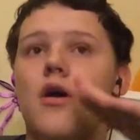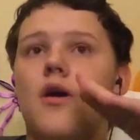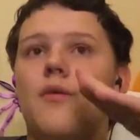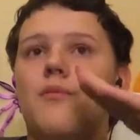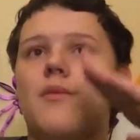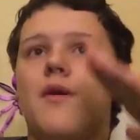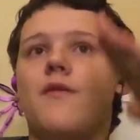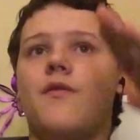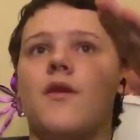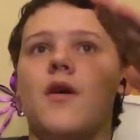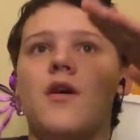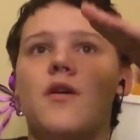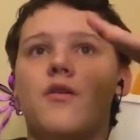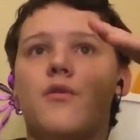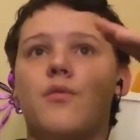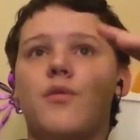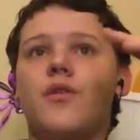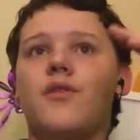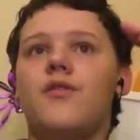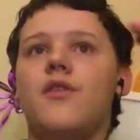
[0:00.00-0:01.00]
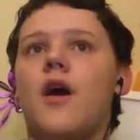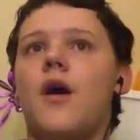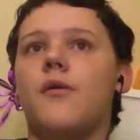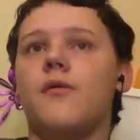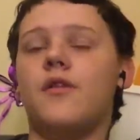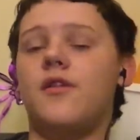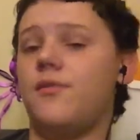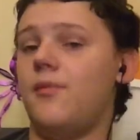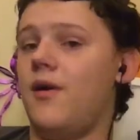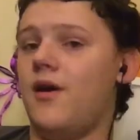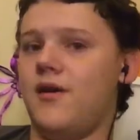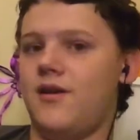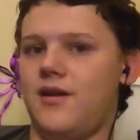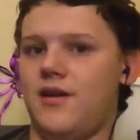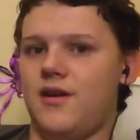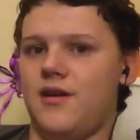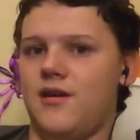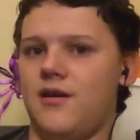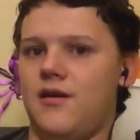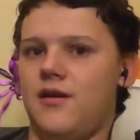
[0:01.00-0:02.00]
my friend was not
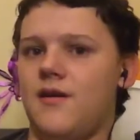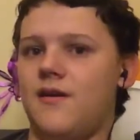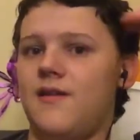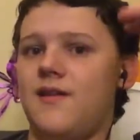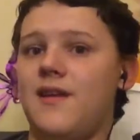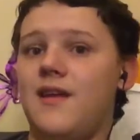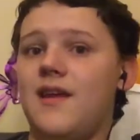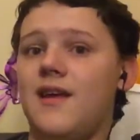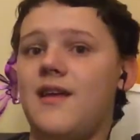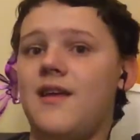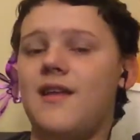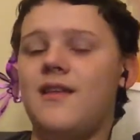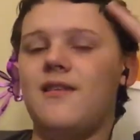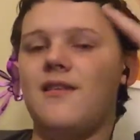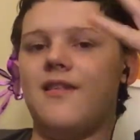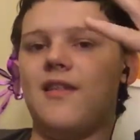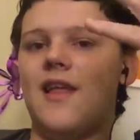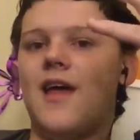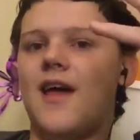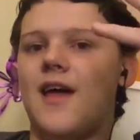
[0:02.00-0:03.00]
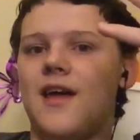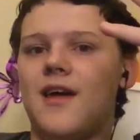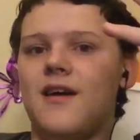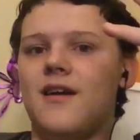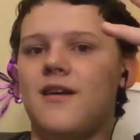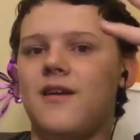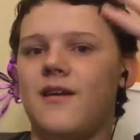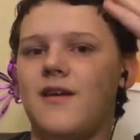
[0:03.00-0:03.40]
responding because he hit his leg.